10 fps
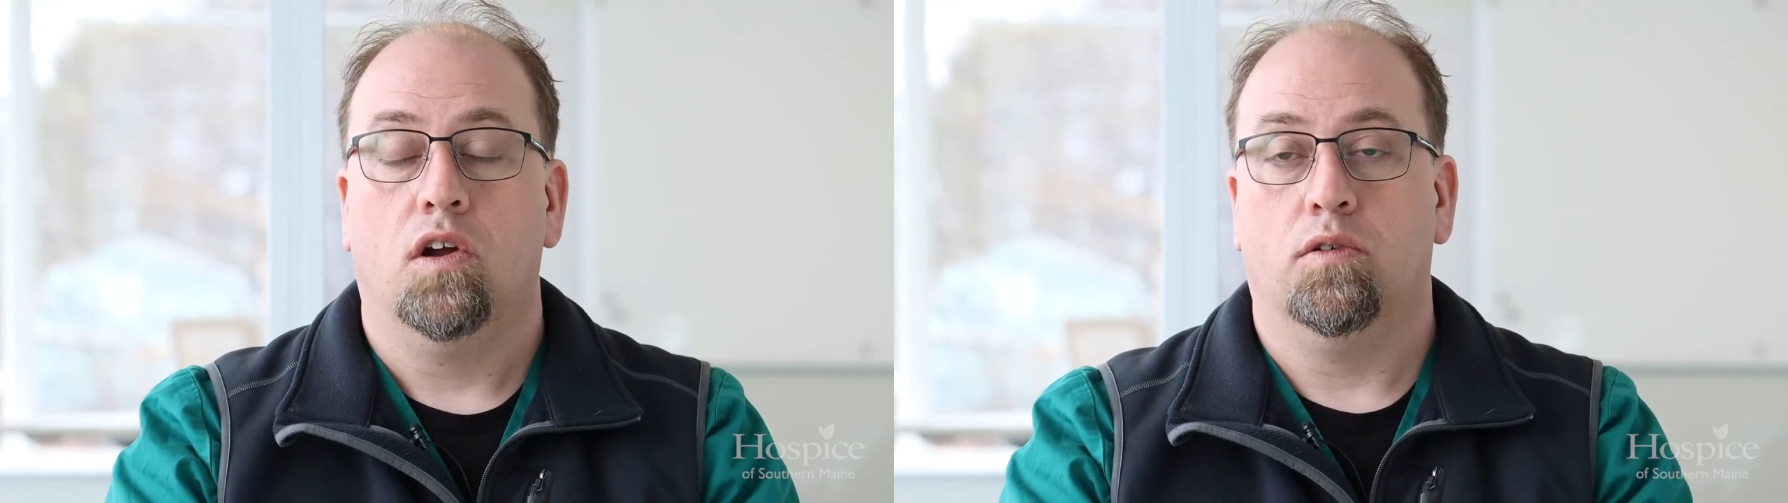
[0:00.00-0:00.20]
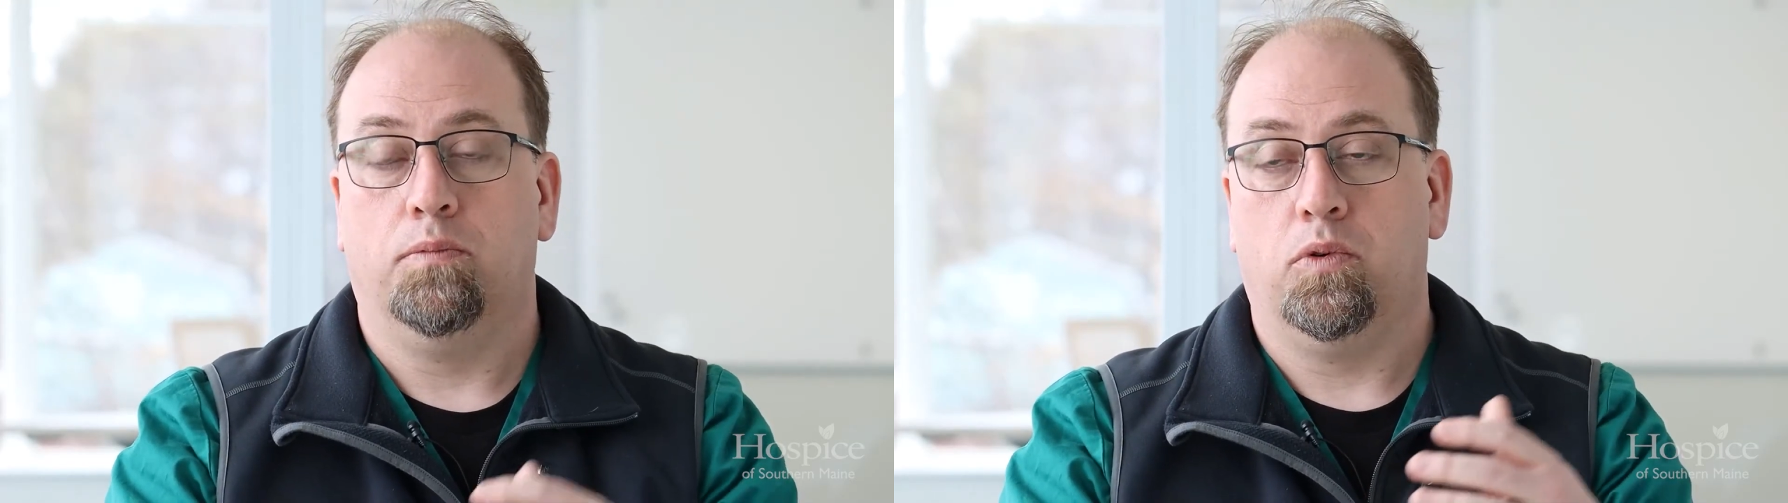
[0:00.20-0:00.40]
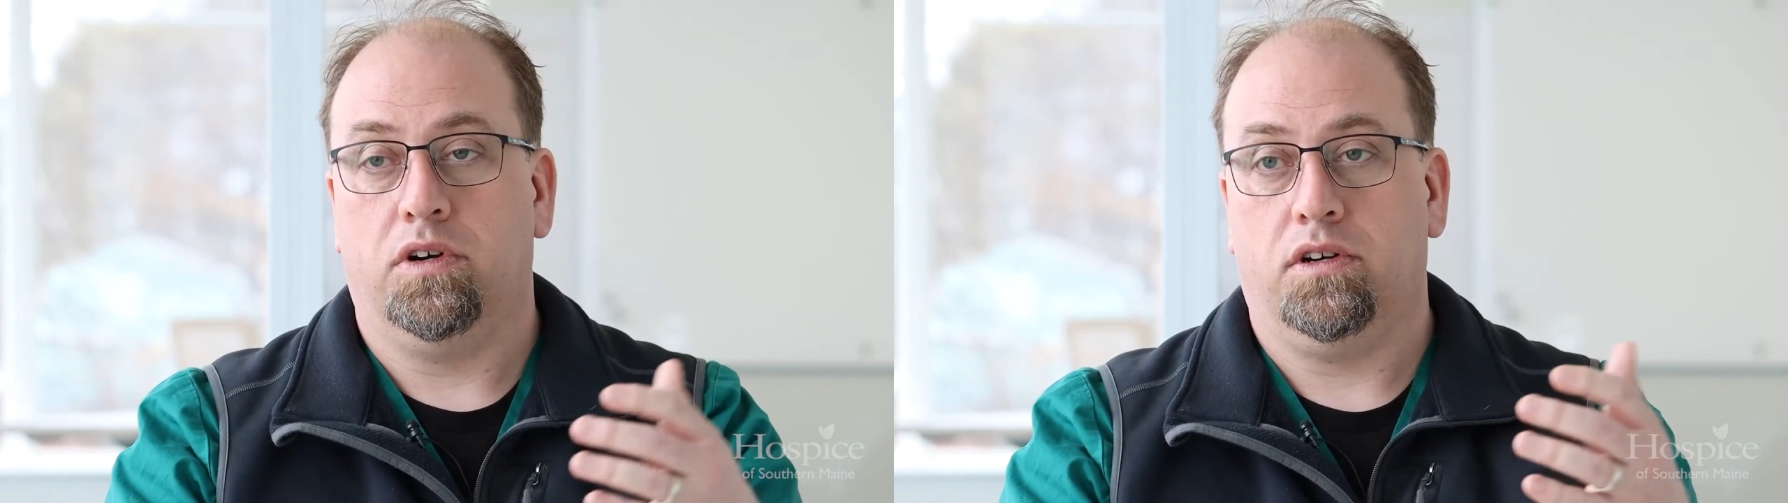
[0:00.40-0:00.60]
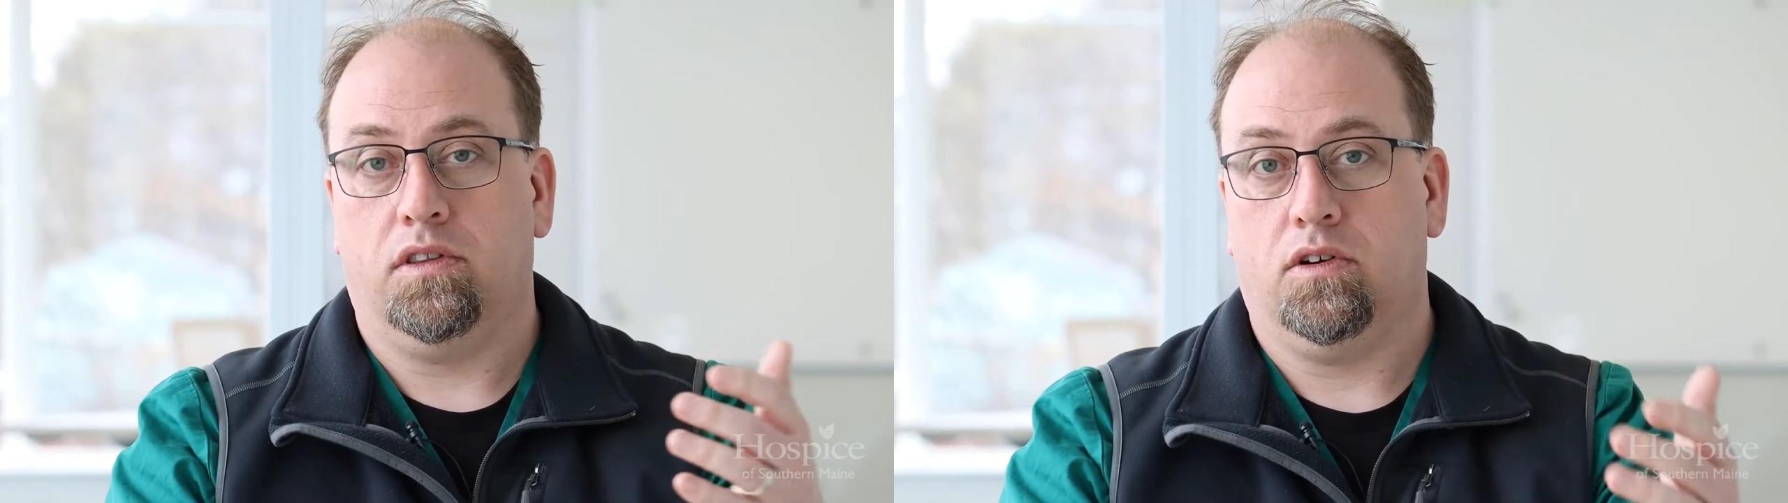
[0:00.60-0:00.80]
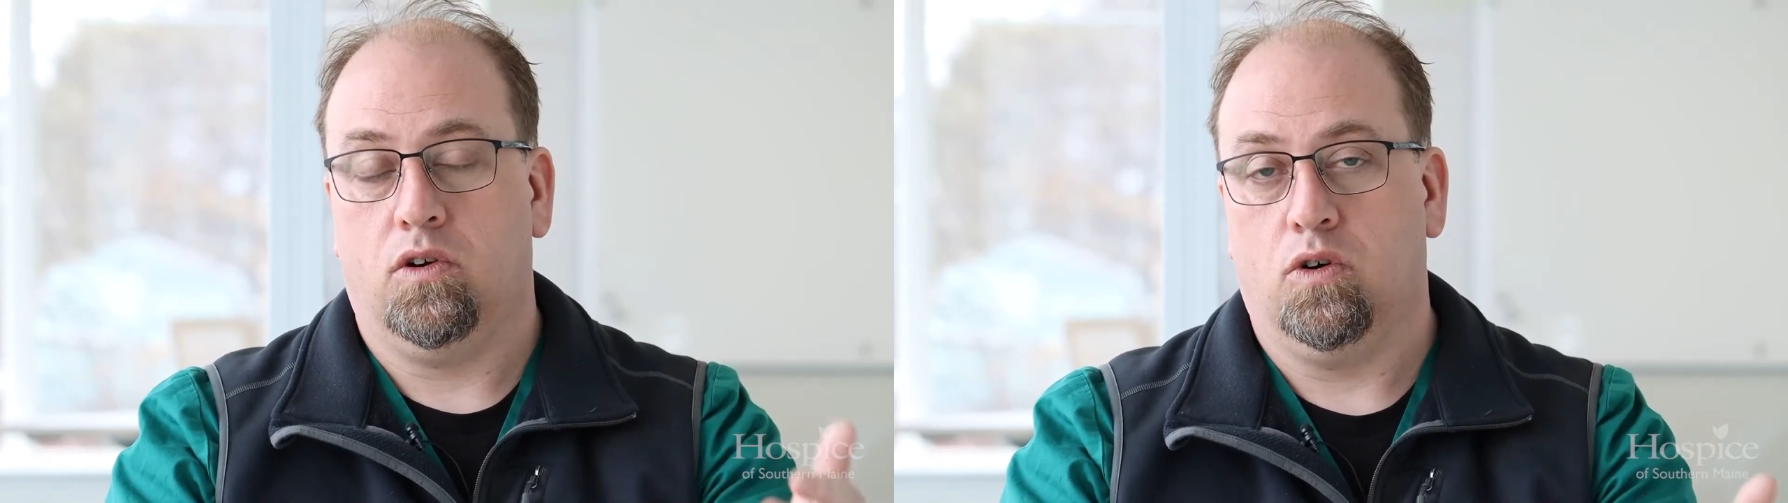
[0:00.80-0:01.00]
report it to
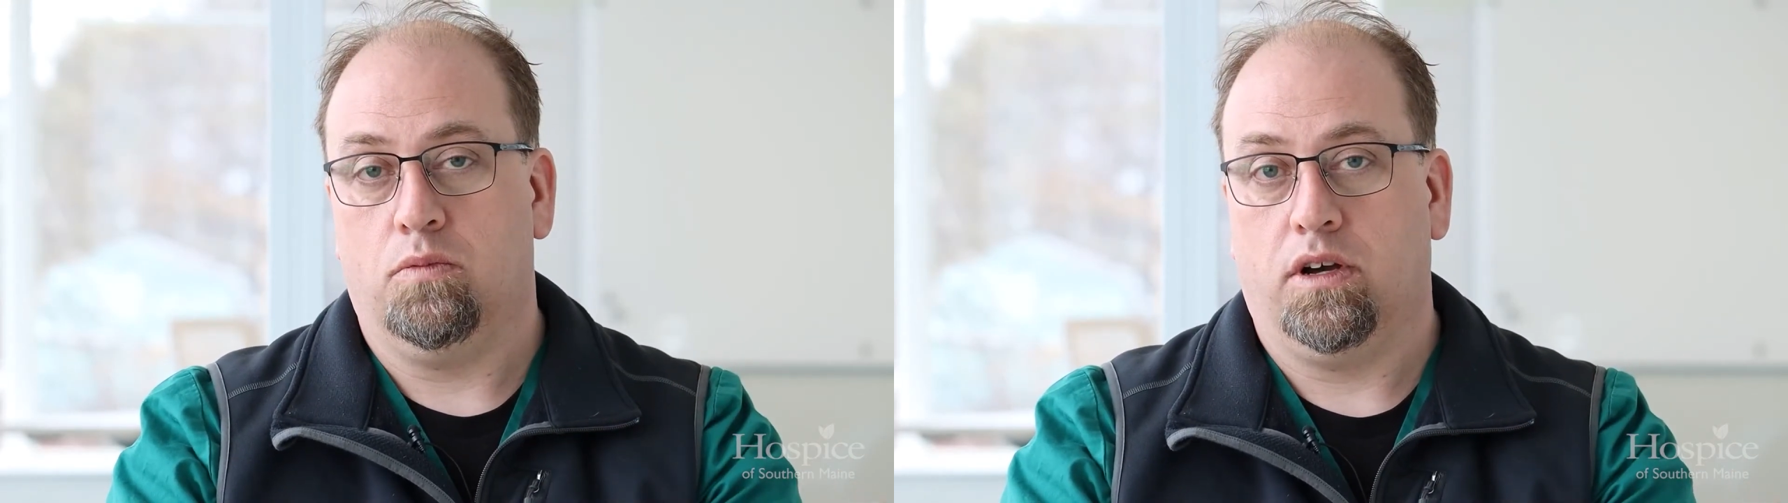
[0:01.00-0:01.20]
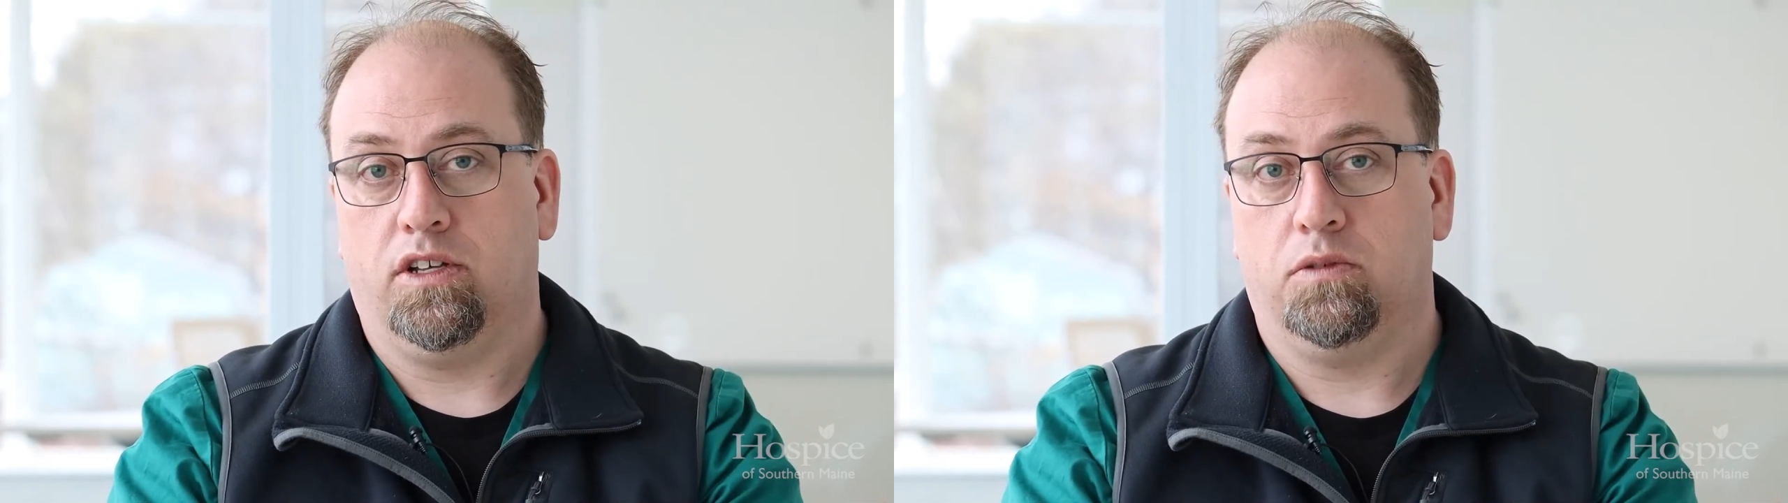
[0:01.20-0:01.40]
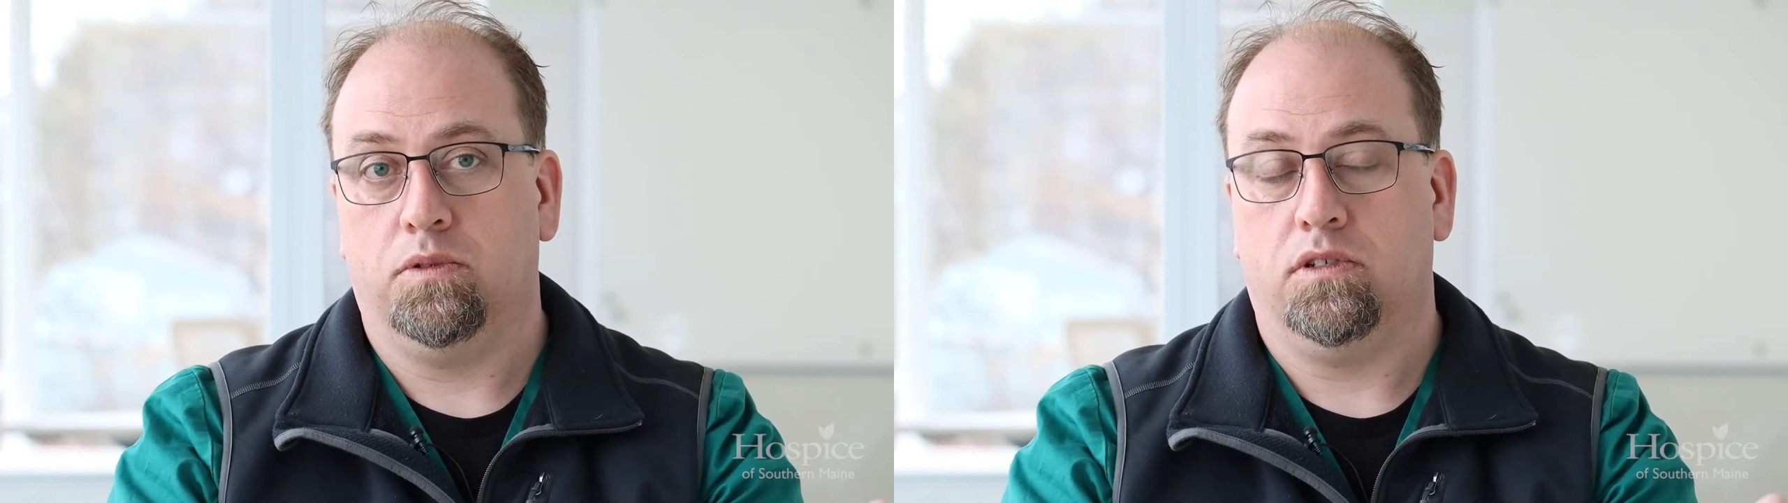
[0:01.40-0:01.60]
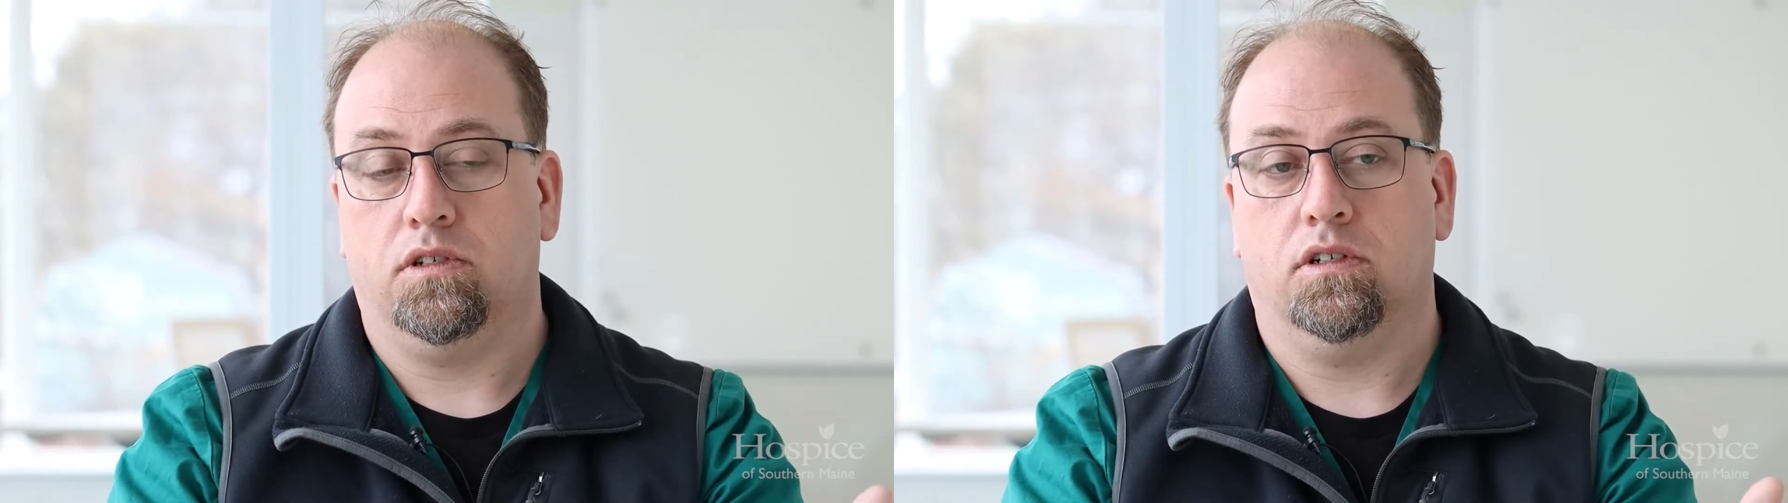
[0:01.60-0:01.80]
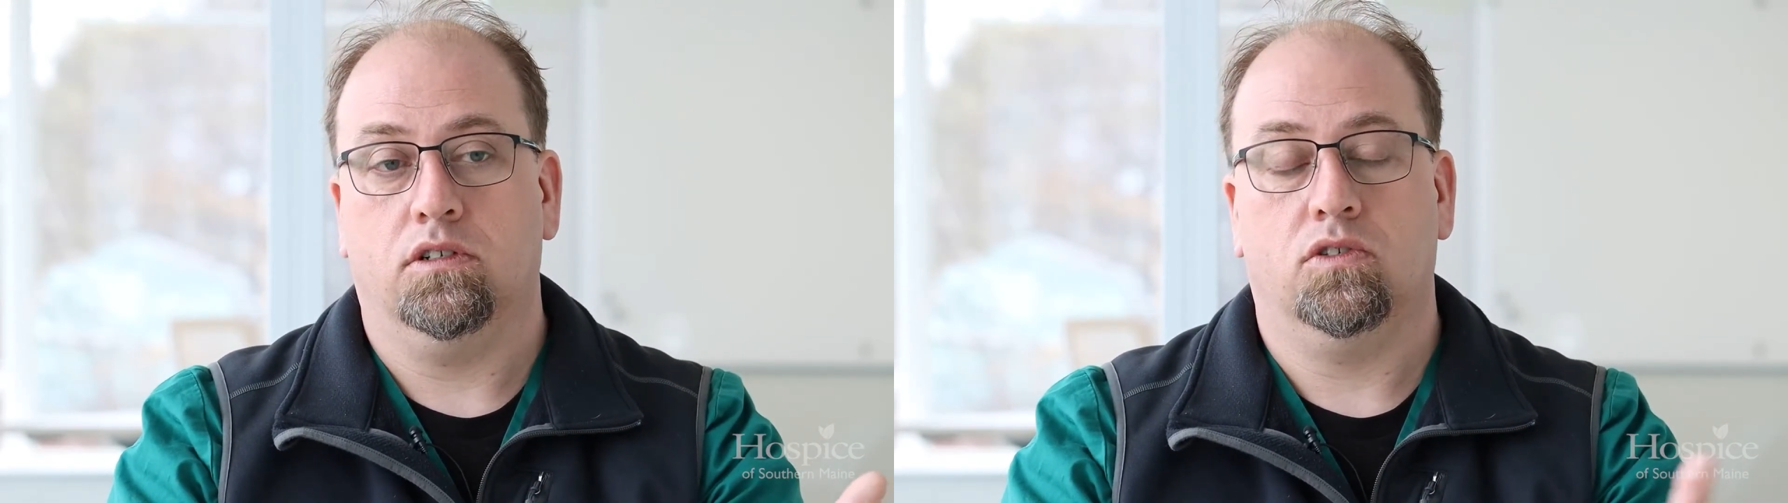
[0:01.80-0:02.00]
their home hospice
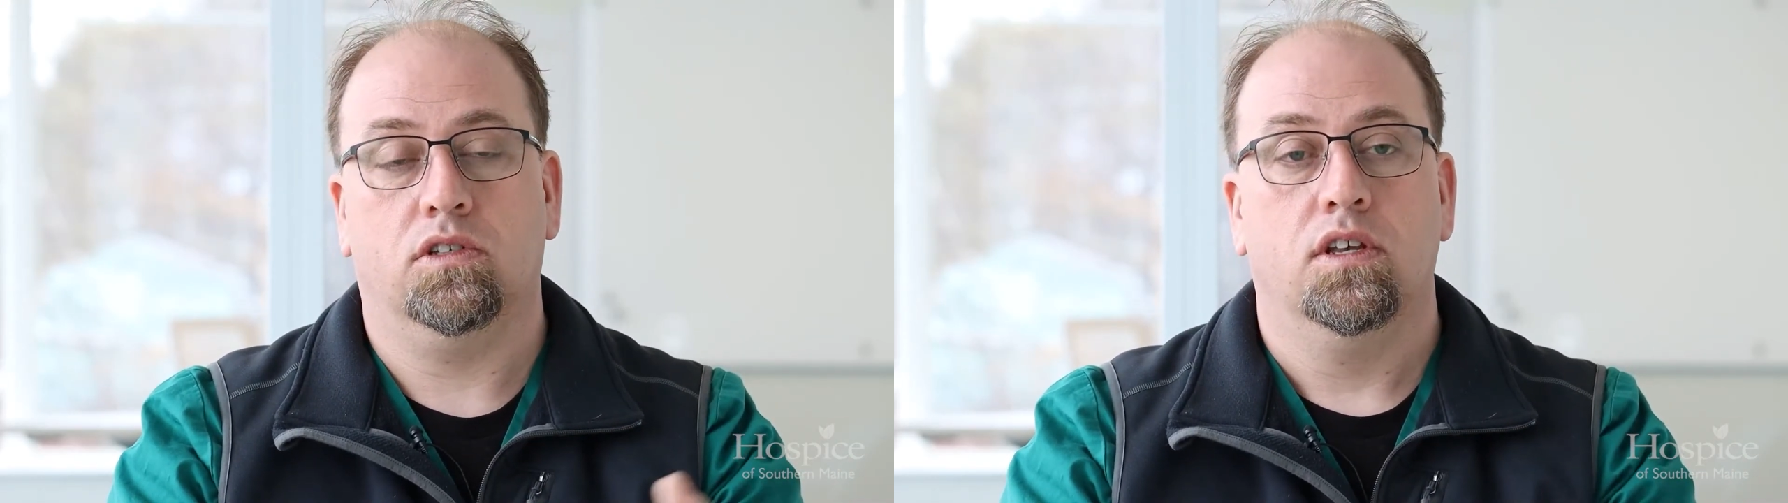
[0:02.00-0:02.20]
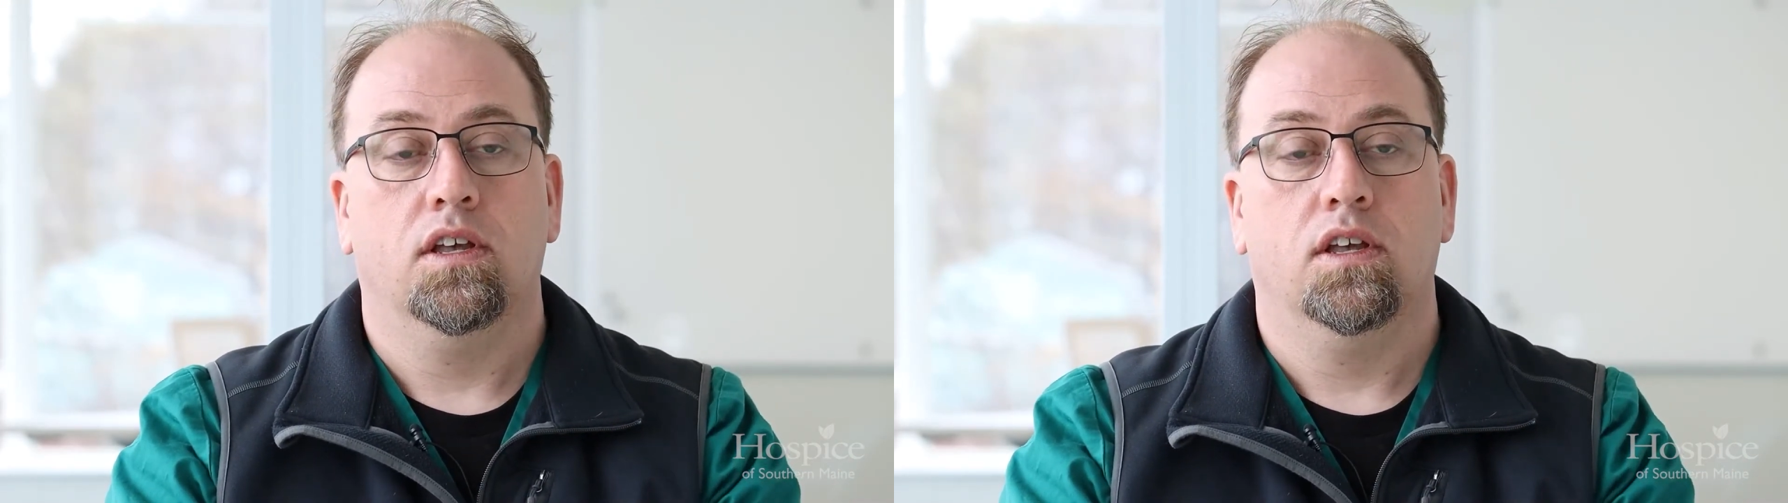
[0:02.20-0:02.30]
nurse,